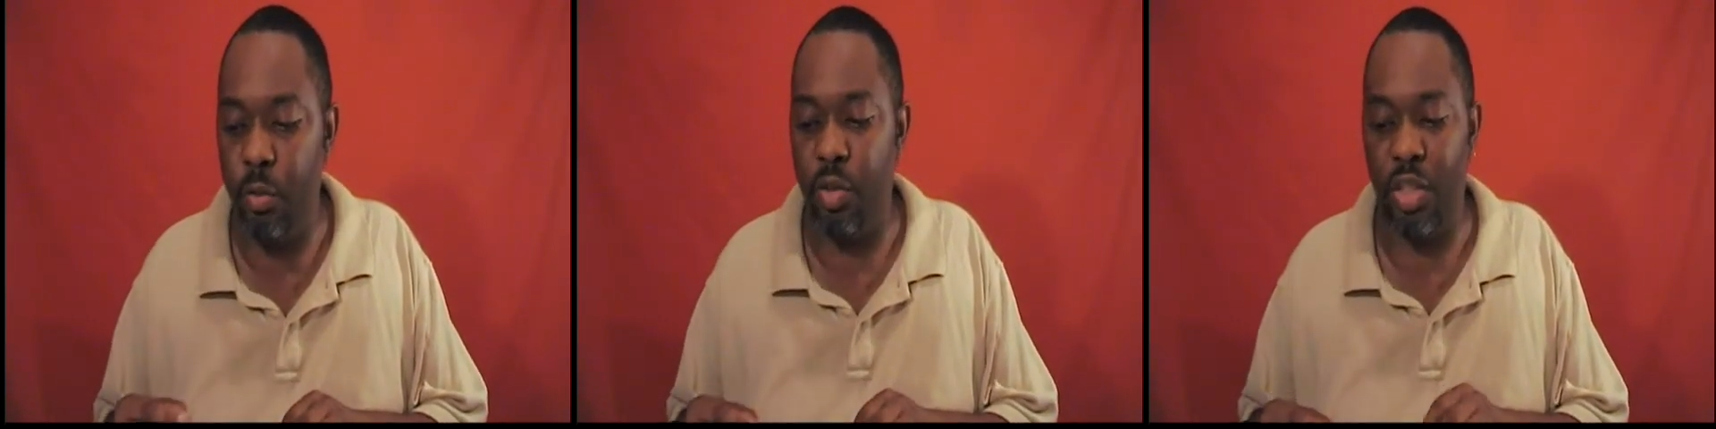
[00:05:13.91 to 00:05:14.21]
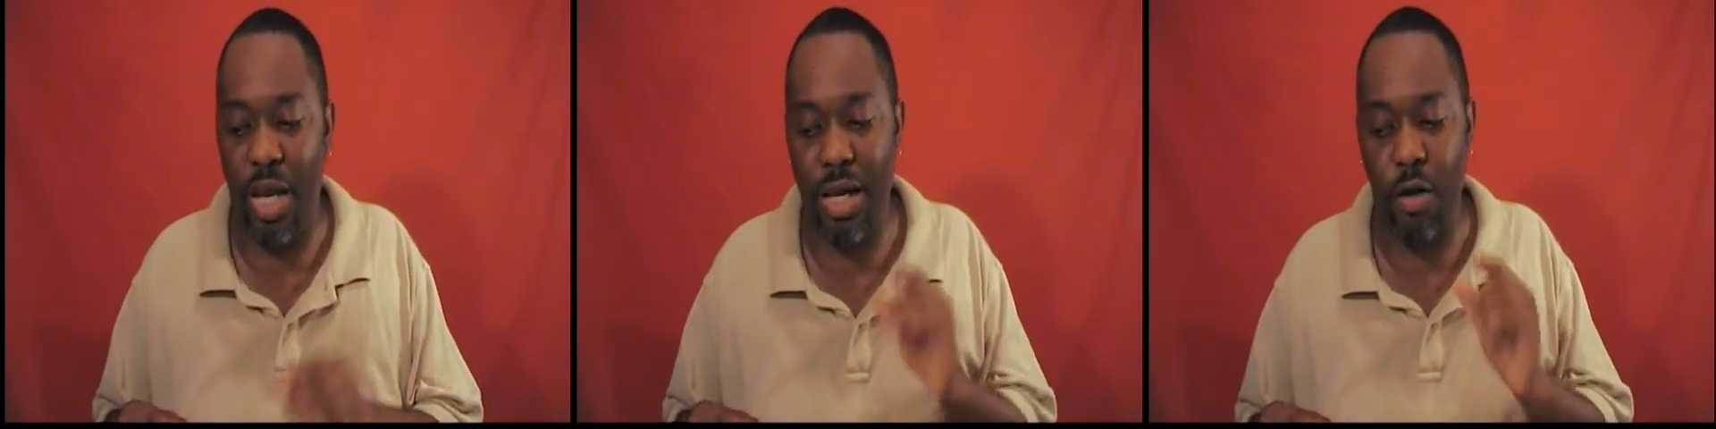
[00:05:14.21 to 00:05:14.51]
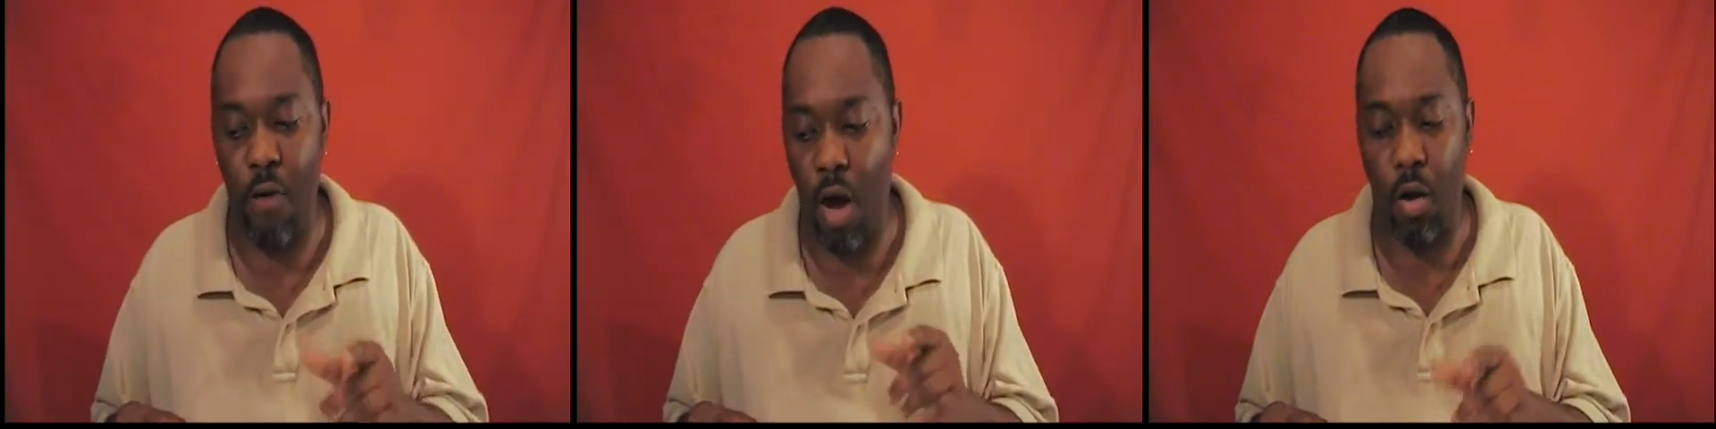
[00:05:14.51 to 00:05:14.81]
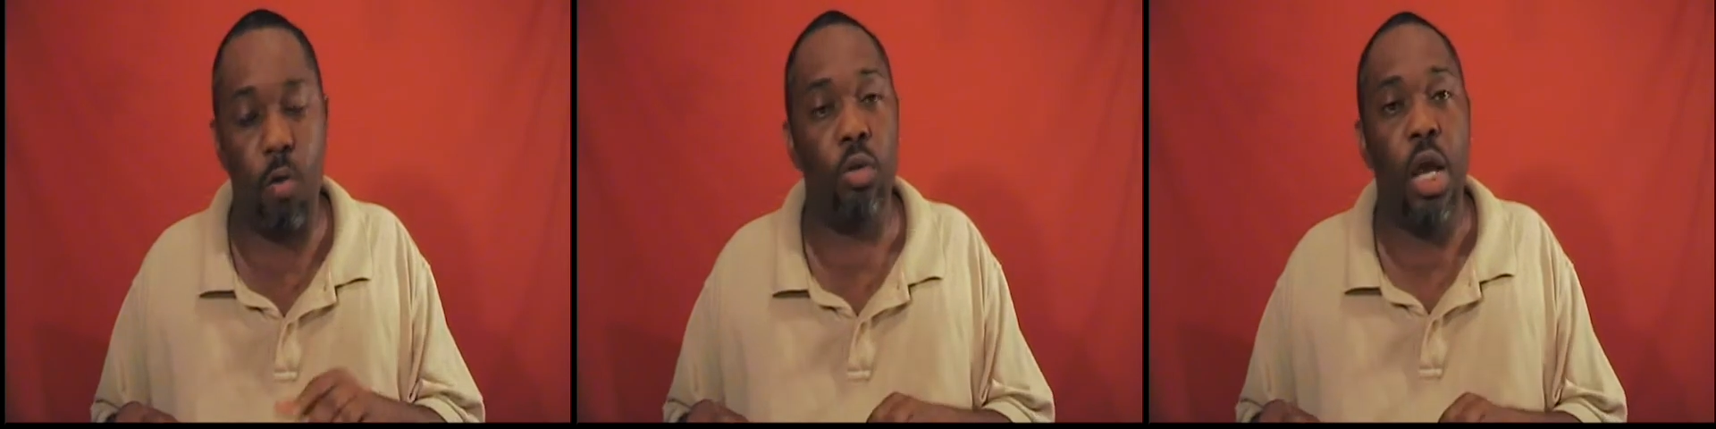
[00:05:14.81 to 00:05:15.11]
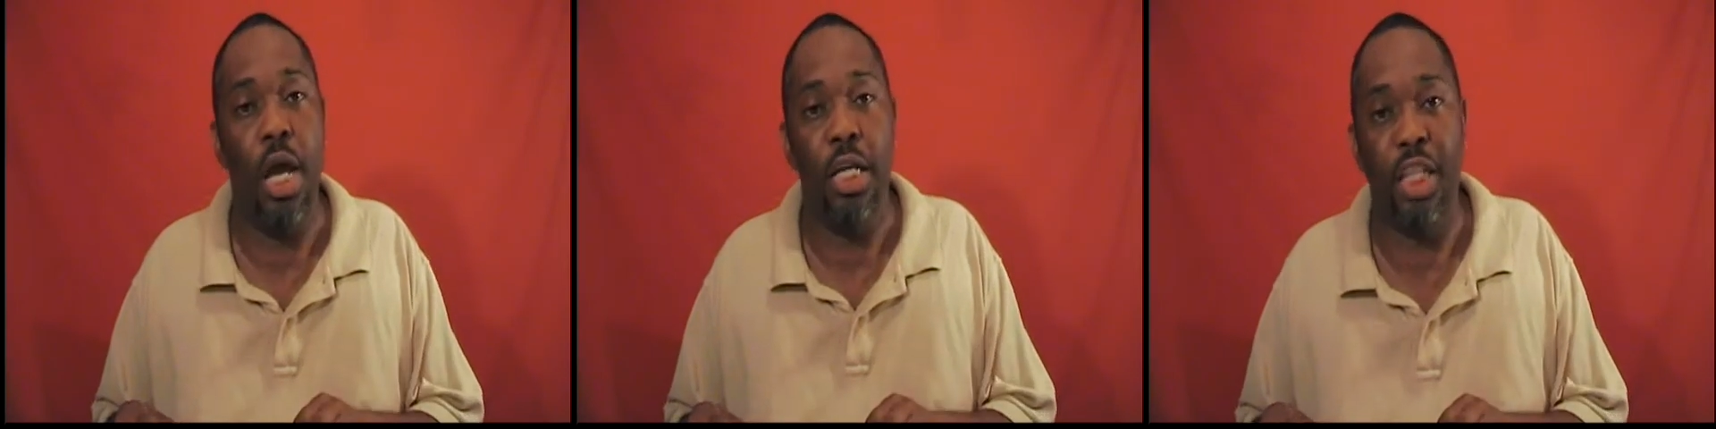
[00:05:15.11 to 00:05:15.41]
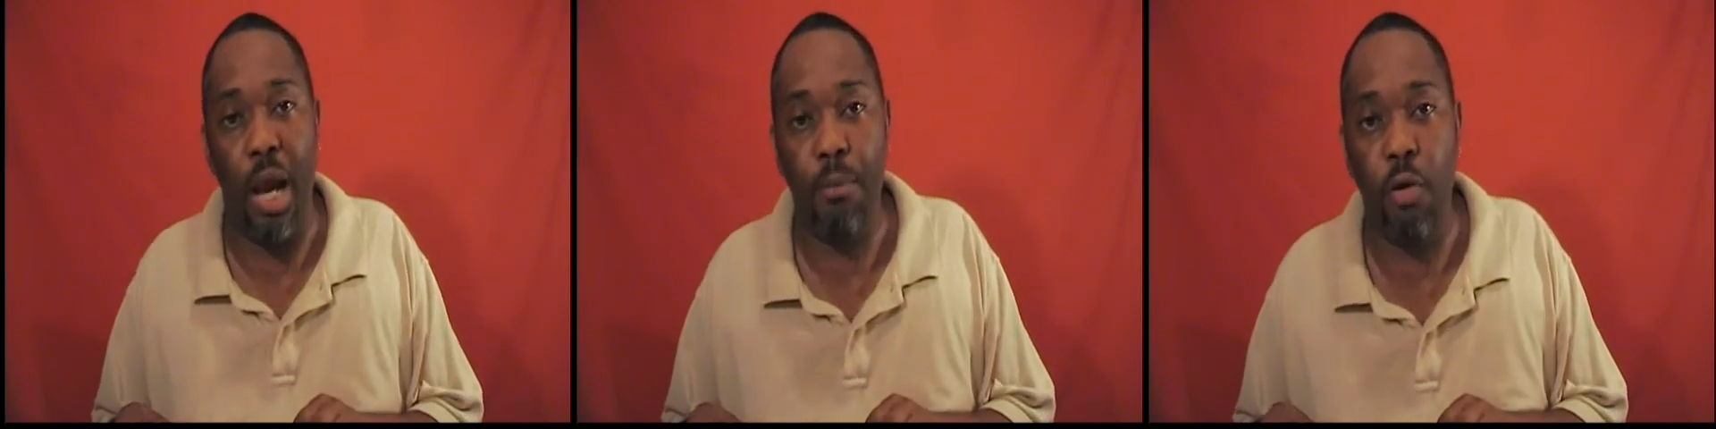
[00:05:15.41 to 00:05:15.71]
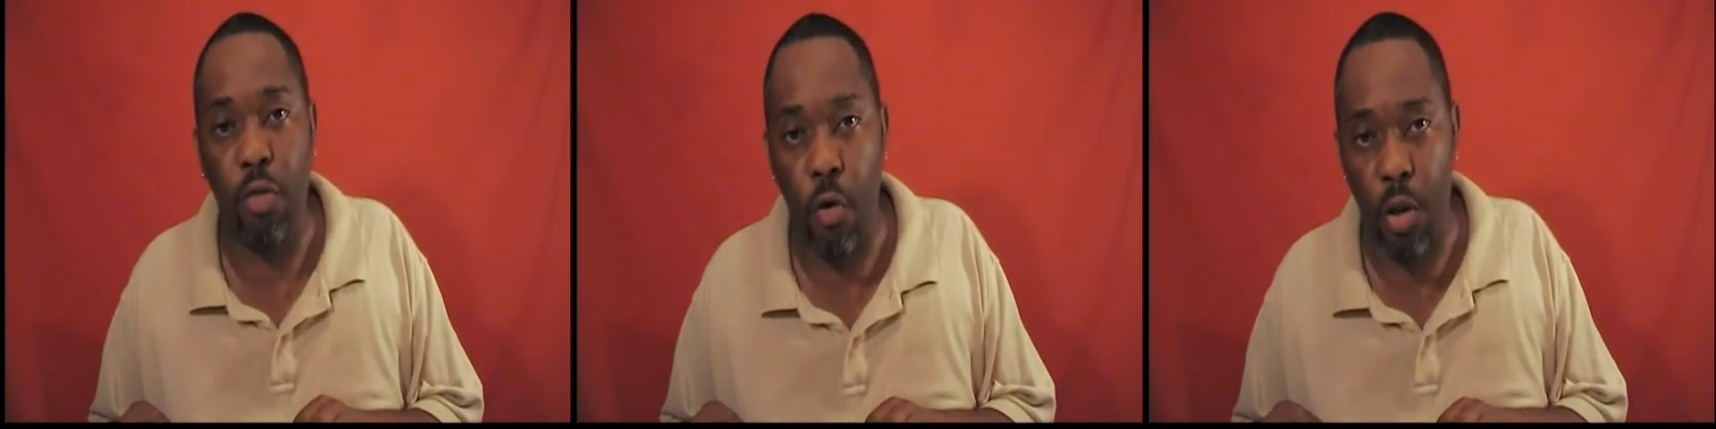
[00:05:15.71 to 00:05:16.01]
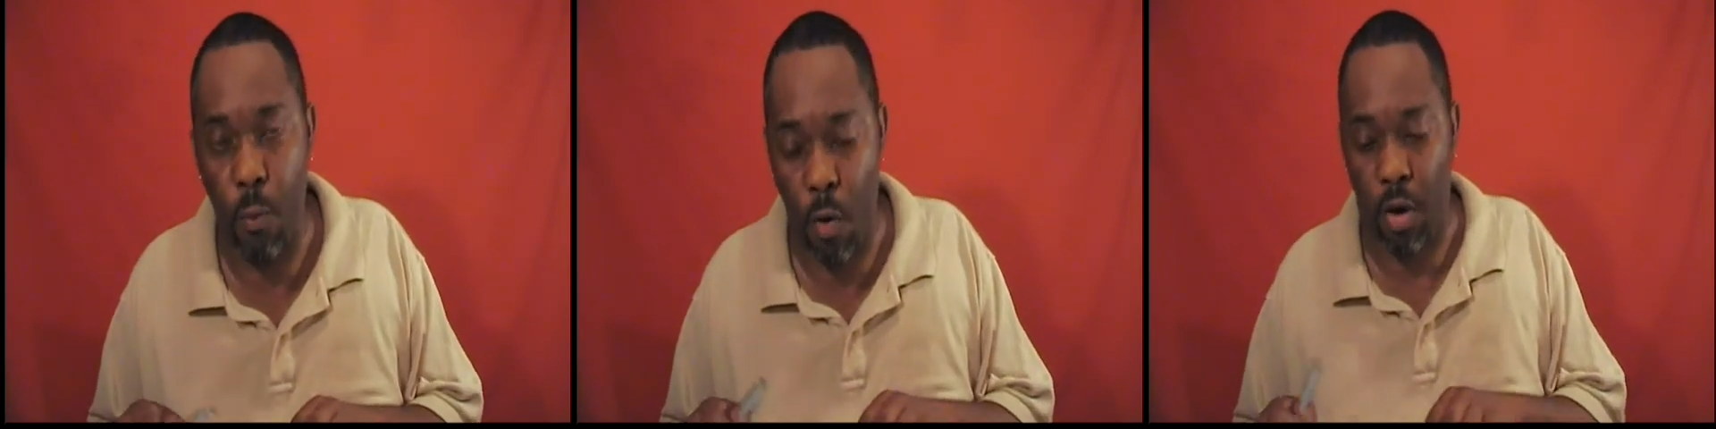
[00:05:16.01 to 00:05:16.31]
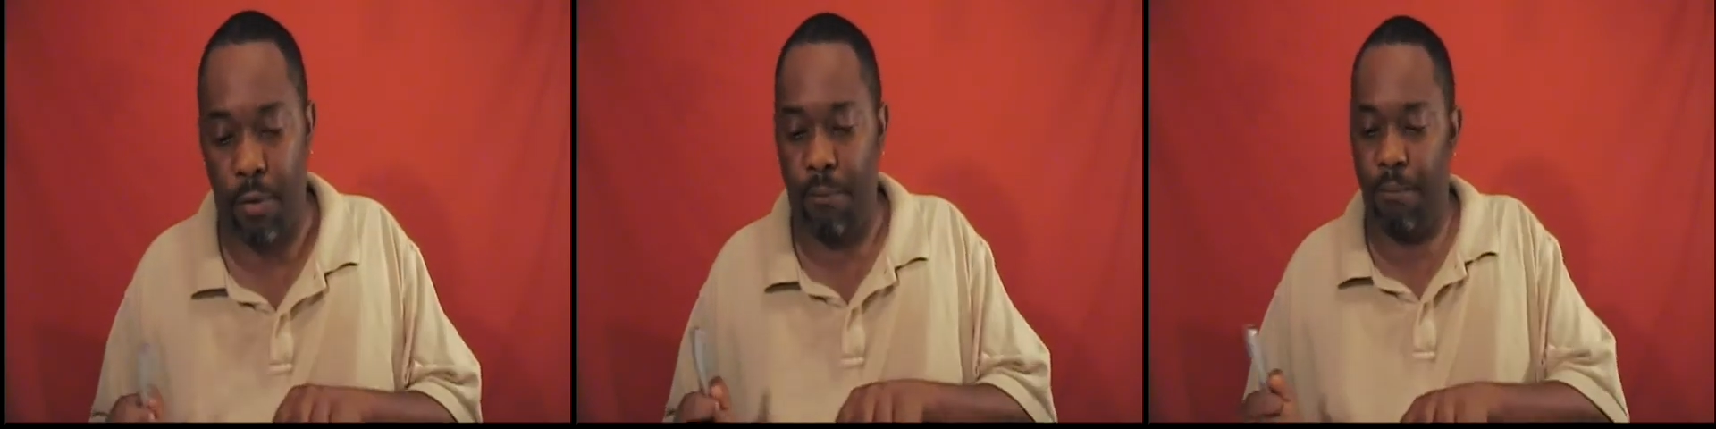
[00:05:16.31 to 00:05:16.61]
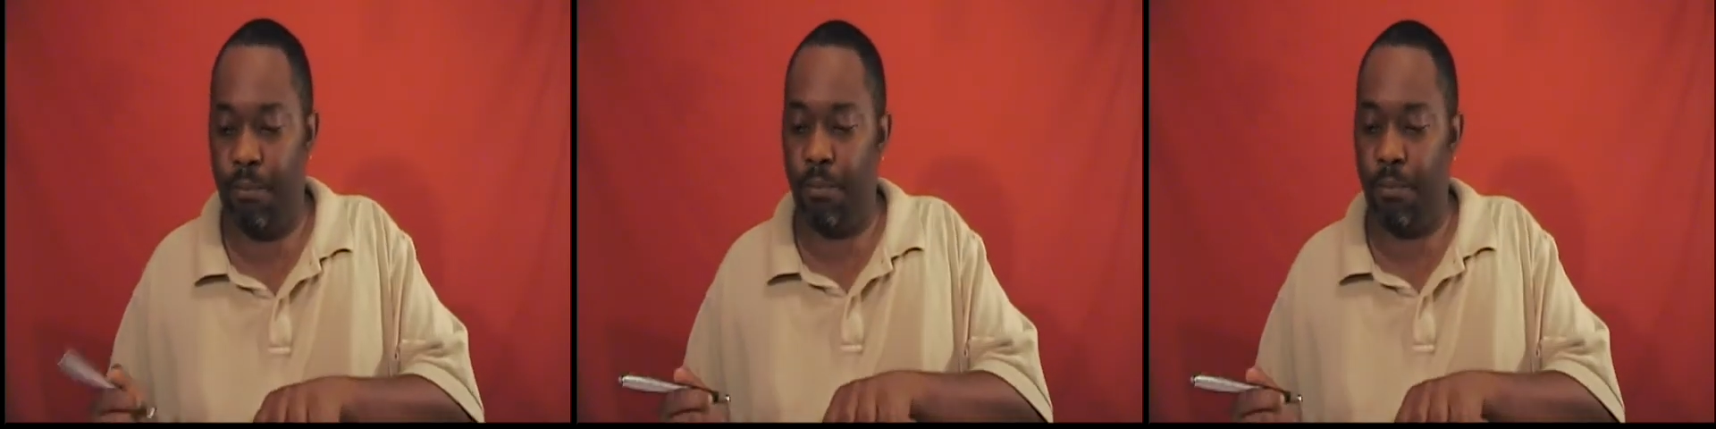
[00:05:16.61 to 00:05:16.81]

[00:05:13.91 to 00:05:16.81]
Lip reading: to 2 Chronicles chapter 31.